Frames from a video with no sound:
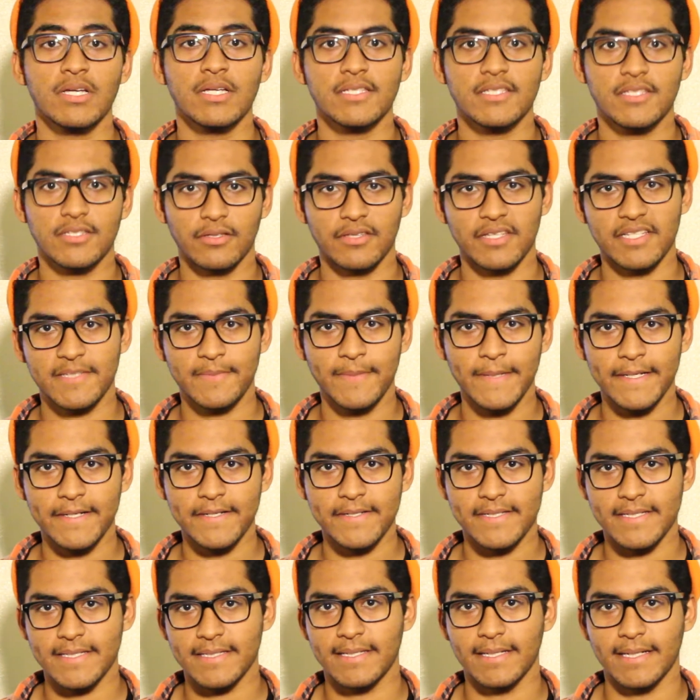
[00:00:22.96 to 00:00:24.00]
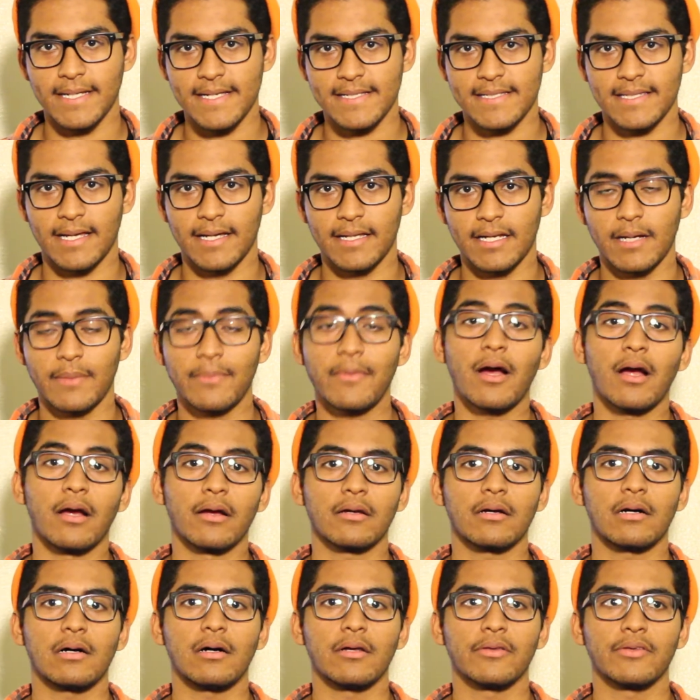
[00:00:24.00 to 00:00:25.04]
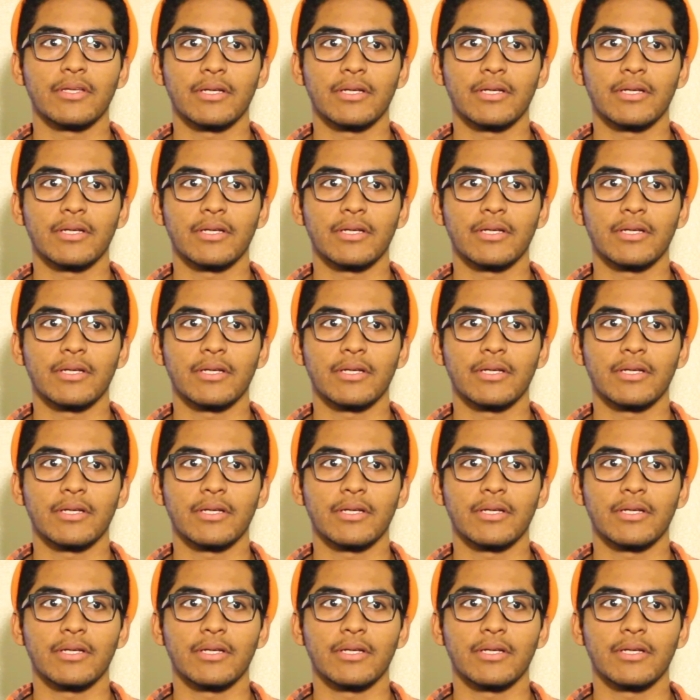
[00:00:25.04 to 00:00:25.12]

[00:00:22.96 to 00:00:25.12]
So the speakers in today's lineup are called